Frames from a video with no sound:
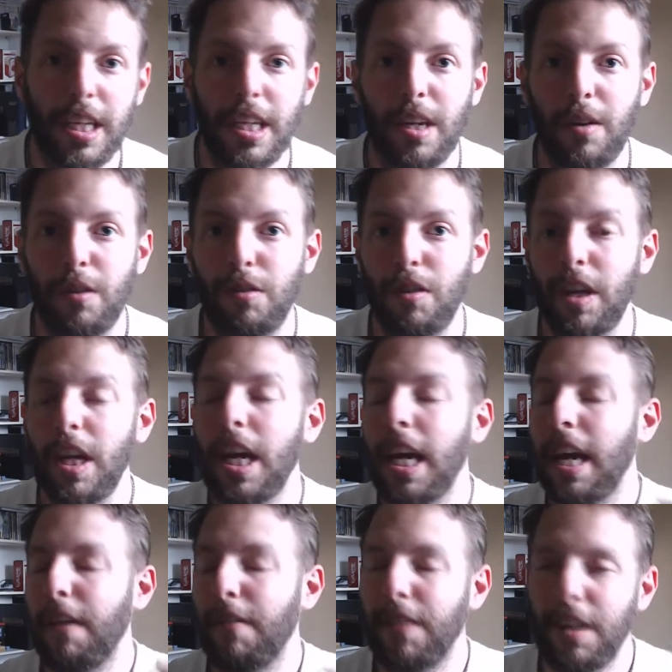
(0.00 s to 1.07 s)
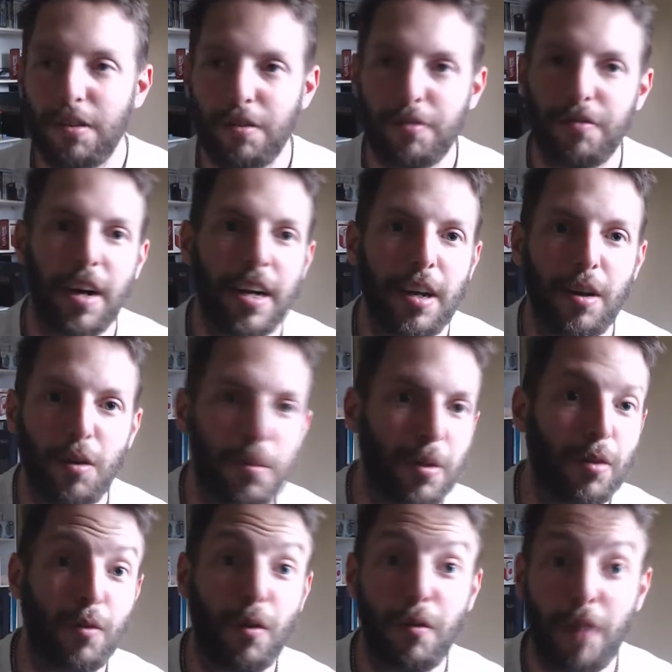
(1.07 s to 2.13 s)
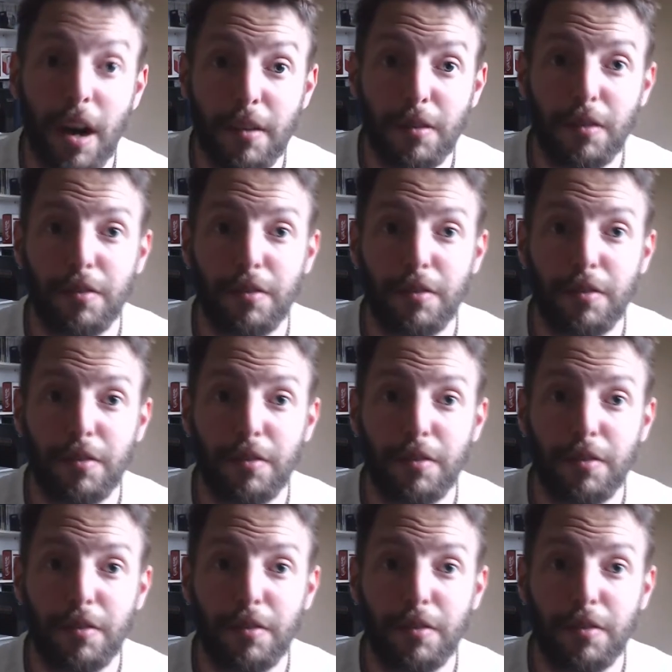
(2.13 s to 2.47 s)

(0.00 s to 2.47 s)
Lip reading: You know, he's like, if he doesn't find out about the revival